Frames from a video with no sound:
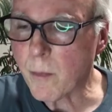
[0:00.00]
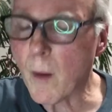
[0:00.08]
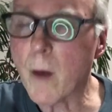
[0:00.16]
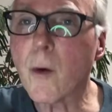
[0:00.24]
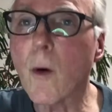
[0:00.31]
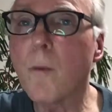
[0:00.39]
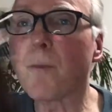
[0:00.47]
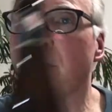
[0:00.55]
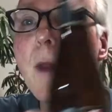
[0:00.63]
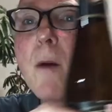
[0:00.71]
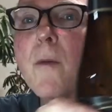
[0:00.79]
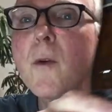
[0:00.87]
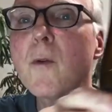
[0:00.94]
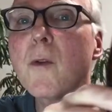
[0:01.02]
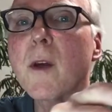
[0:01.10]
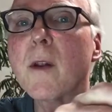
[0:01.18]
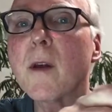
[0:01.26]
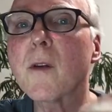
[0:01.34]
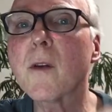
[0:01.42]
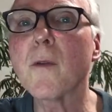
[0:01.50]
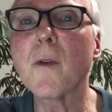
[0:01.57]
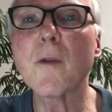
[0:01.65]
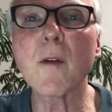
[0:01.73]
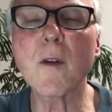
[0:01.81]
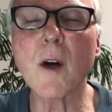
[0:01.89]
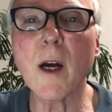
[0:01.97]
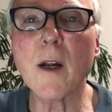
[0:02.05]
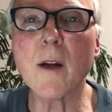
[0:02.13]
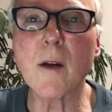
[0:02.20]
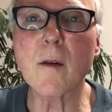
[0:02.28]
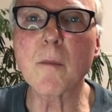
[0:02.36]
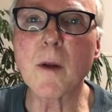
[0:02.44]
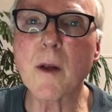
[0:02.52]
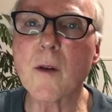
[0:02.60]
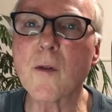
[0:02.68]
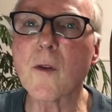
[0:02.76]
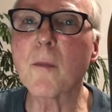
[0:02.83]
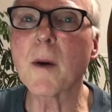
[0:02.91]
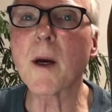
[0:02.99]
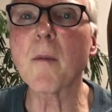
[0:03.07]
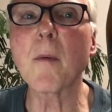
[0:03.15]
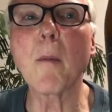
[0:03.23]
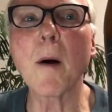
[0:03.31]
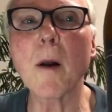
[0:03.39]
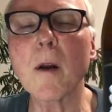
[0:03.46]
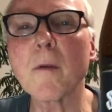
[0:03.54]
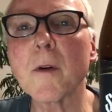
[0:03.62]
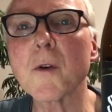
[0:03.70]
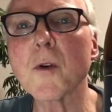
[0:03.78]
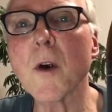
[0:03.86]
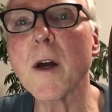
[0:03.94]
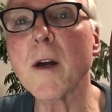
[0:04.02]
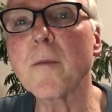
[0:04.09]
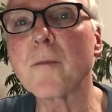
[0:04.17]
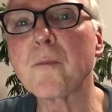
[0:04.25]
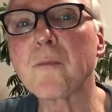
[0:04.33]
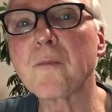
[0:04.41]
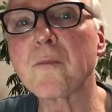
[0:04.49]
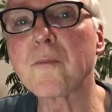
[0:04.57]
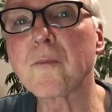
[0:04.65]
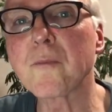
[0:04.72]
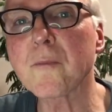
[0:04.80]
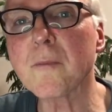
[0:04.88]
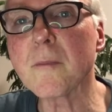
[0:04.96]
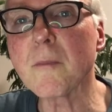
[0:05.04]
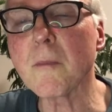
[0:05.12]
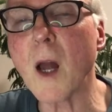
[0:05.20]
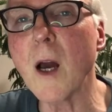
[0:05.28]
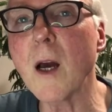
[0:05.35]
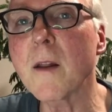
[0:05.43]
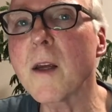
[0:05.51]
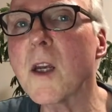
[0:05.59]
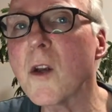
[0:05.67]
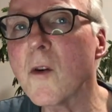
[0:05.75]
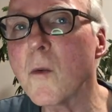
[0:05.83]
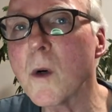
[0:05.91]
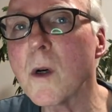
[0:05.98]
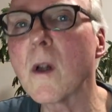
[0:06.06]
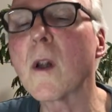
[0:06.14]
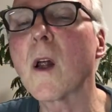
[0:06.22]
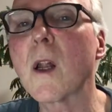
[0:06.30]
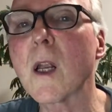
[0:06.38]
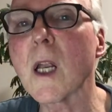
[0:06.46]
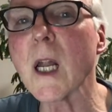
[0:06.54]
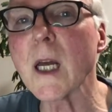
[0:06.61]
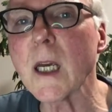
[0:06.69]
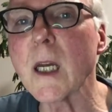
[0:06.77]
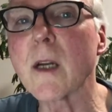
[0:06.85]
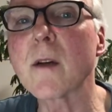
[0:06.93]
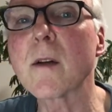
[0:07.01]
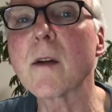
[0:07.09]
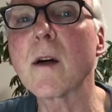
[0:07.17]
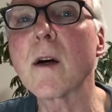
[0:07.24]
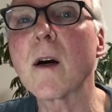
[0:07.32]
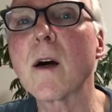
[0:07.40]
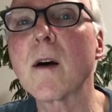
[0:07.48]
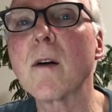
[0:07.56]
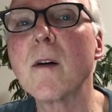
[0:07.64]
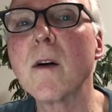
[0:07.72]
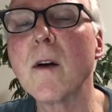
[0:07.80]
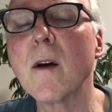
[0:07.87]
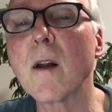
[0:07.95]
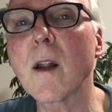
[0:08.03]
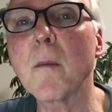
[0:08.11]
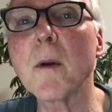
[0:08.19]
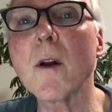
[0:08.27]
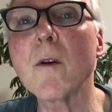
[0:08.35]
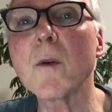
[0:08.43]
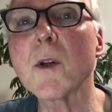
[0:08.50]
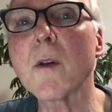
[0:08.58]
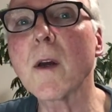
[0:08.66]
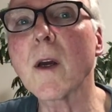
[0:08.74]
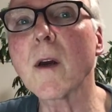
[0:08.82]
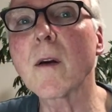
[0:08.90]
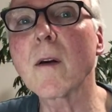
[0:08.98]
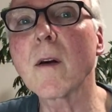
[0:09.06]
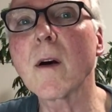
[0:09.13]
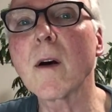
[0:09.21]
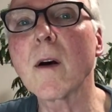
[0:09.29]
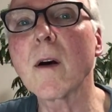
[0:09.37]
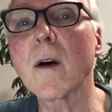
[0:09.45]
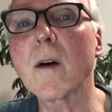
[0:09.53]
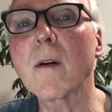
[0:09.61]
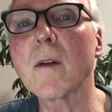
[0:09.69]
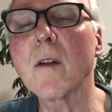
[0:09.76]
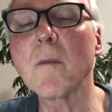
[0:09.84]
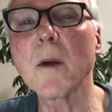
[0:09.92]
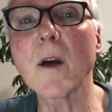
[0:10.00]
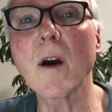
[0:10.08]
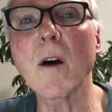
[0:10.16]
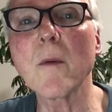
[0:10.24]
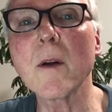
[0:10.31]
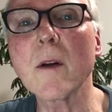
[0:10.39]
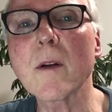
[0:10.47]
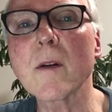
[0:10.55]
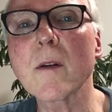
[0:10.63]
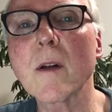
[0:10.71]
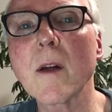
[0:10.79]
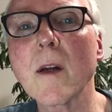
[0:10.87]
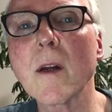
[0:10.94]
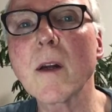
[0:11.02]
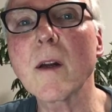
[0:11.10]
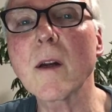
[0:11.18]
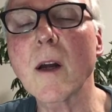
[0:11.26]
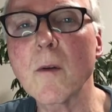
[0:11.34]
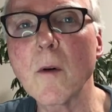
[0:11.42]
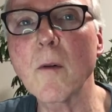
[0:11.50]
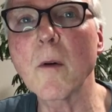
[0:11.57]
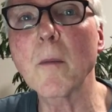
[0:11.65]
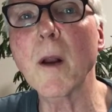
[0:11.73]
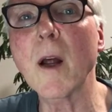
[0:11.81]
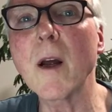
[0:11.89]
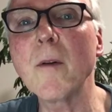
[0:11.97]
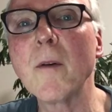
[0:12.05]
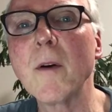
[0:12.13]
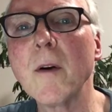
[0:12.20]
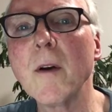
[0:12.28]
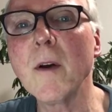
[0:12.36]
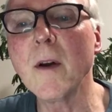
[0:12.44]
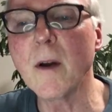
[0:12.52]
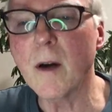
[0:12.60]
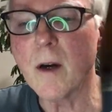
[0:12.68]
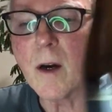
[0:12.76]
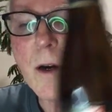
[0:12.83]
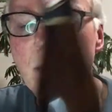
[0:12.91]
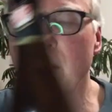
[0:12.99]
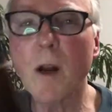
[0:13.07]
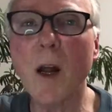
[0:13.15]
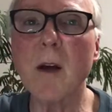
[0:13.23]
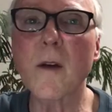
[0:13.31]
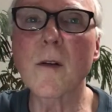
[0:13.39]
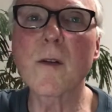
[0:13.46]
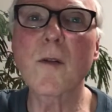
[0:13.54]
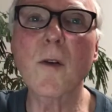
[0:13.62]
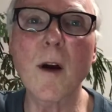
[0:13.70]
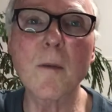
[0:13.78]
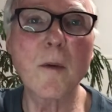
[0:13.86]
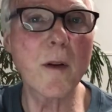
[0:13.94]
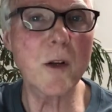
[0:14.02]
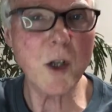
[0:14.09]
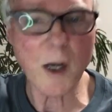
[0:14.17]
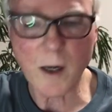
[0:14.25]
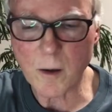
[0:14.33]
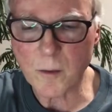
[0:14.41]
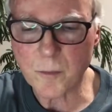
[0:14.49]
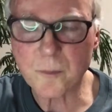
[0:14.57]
So if you see this, if you've never had it, please do pick up a bottle of it, try it. I think you will like it. Let me know what you think. Leave me a comment and I will reply. If you like, subscribe to the channel.